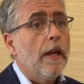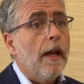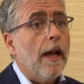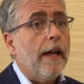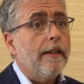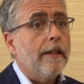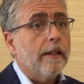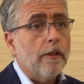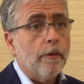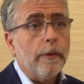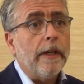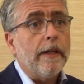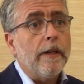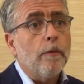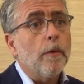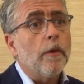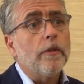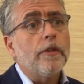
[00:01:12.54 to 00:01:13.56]
and that
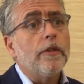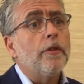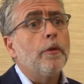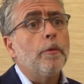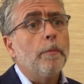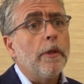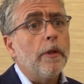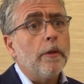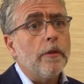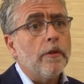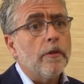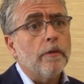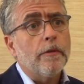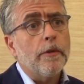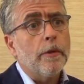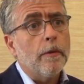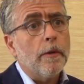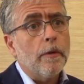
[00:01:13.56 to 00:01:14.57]
quickly runs into millions of
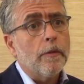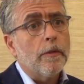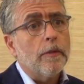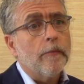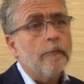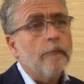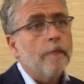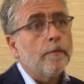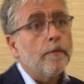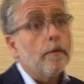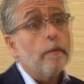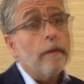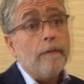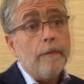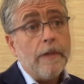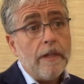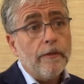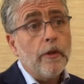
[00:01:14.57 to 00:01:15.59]
euros. So
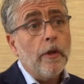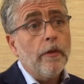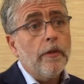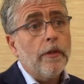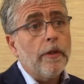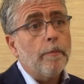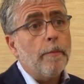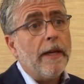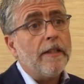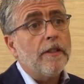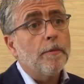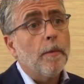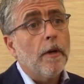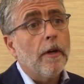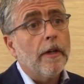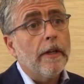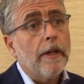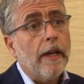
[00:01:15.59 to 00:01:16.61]
when we have done the
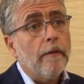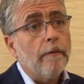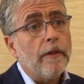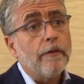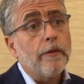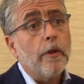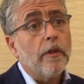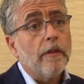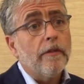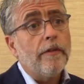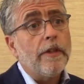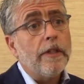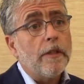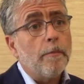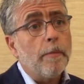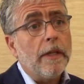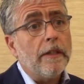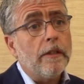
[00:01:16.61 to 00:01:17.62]
benchmark and we've done a
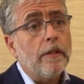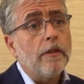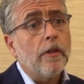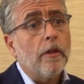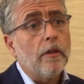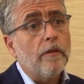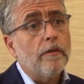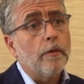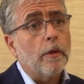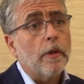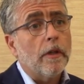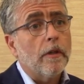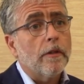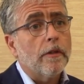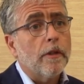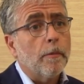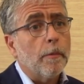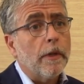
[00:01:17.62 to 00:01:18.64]
feasibility study for the
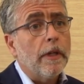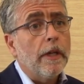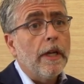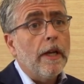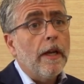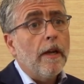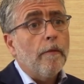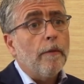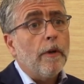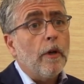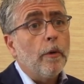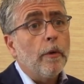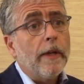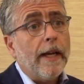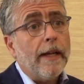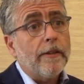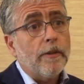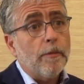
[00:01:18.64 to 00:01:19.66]
customer, we
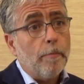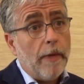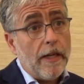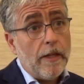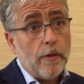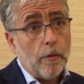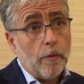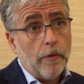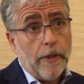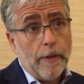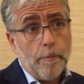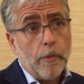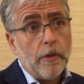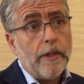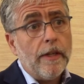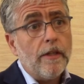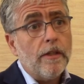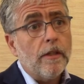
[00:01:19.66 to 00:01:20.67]
look at, based on that
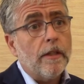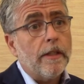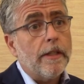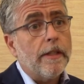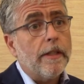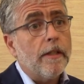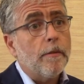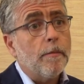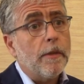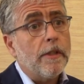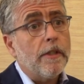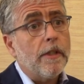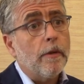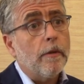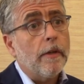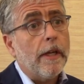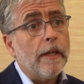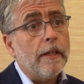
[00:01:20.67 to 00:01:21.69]
potential assessment, say,
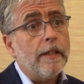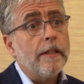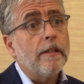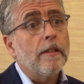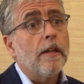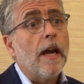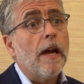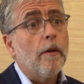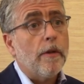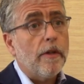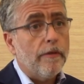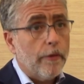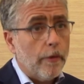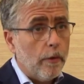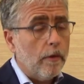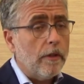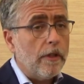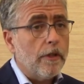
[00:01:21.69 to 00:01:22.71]
okay, this is how you have
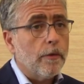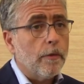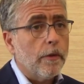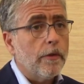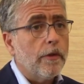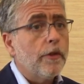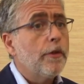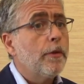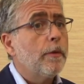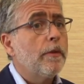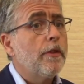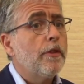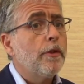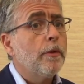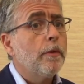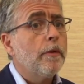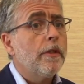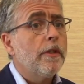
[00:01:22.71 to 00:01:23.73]
currently structured your
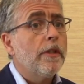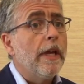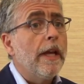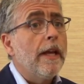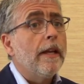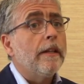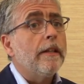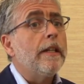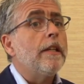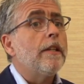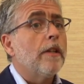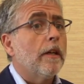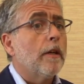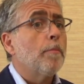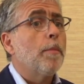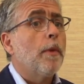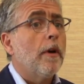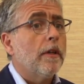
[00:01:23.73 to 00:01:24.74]
insurance, these are
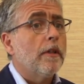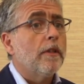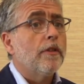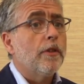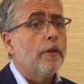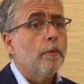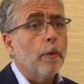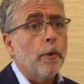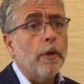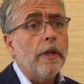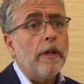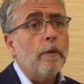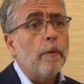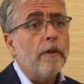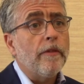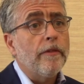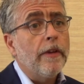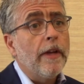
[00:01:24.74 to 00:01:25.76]
the partners you're working
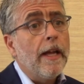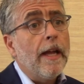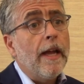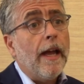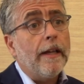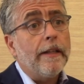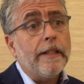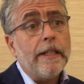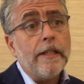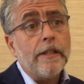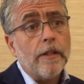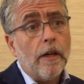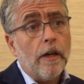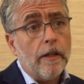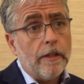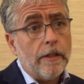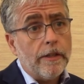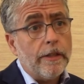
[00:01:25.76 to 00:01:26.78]
with, and these
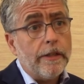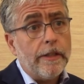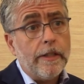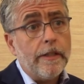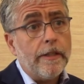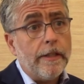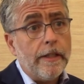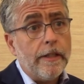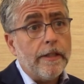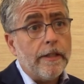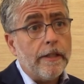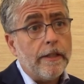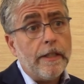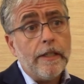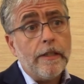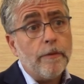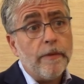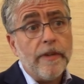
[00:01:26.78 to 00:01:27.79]
are the statistics, and
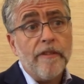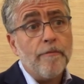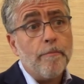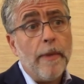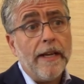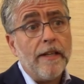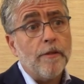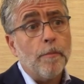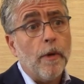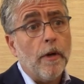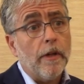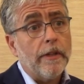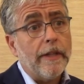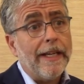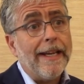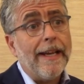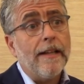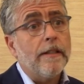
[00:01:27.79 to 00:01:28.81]
these we have
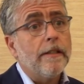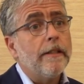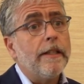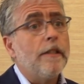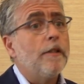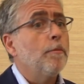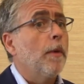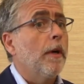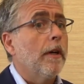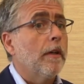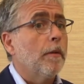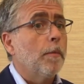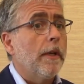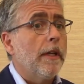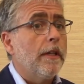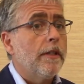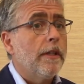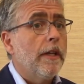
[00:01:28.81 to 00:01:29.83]
benchmarked against each
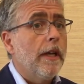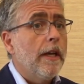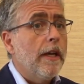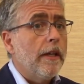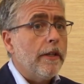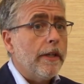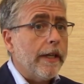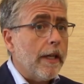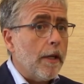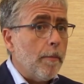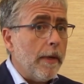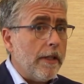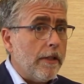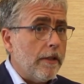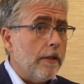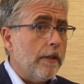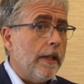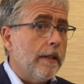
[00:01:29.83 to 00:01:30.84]
marketplace. You can
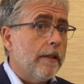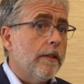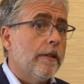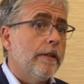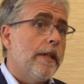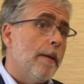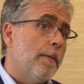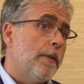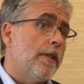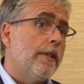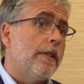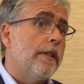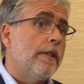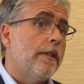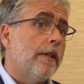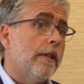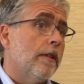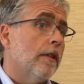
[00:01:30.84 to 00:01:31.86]
imagine that damage
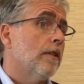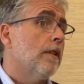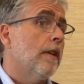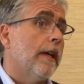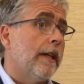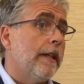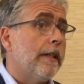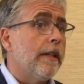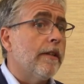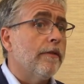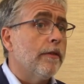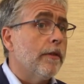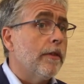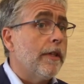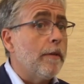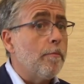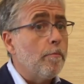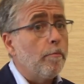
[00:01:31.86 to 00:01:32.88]
statistics are slightly
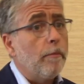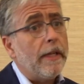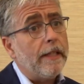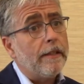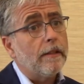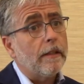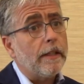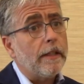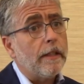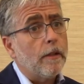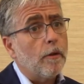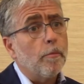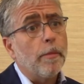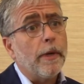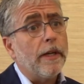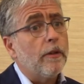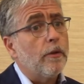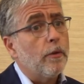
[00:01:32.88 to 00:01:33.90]
different in Italy
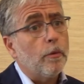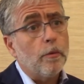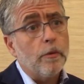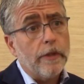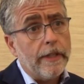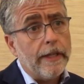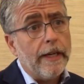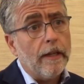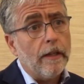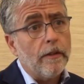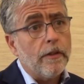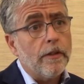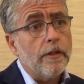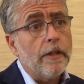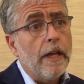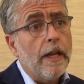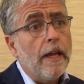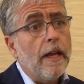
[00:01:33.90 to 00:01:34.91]
compared to the
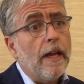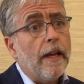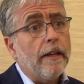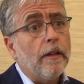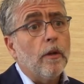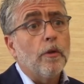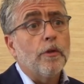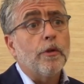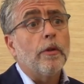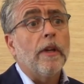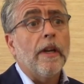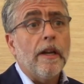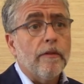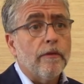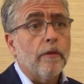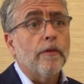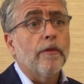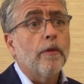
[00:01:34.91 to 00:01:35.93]
Netherlands, and also the
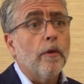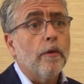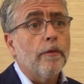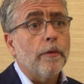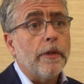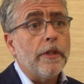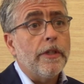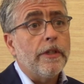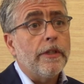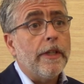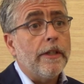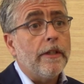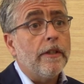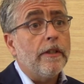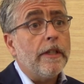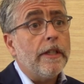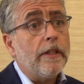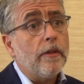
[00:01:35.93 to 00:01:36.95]
level of coverage that
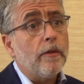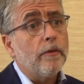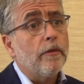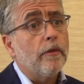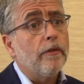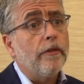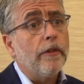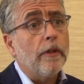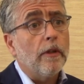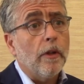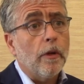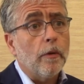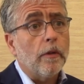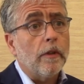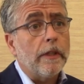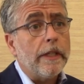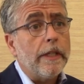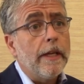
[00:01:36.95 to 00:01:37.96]
you need to fulfill
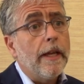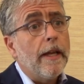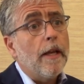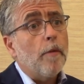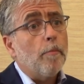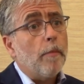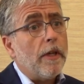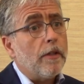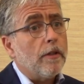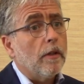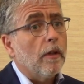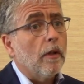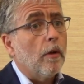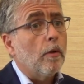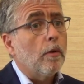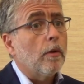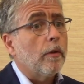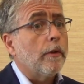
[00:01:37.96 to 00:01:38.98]
locally based on
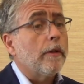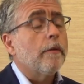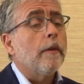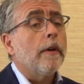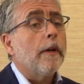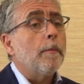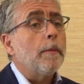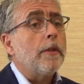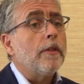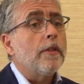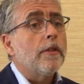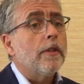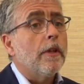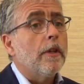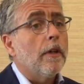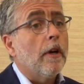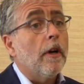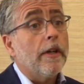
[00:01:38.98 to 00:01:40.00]
local requirements
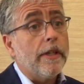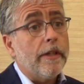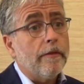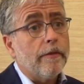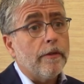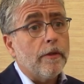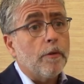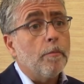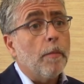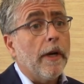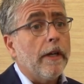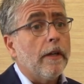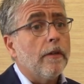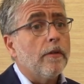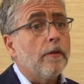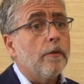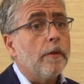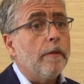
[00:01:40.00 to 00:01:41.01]
are different by
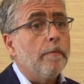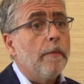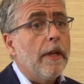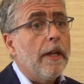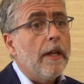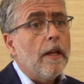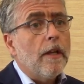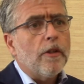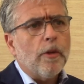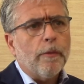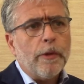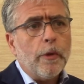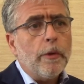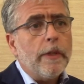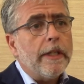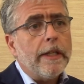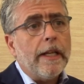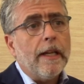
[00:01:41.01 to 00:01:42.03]
country. So we do
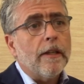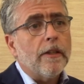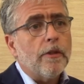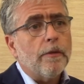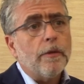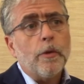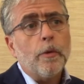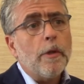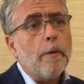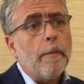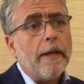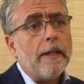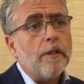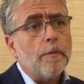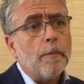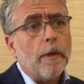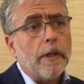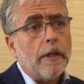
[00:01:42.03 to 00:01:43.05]
the analysis, we do the
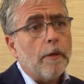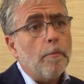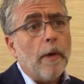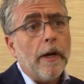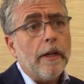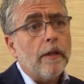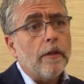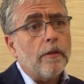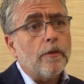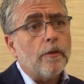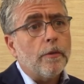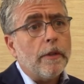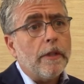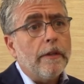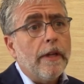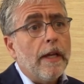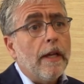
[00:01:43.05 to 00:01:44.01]
benchmark by country,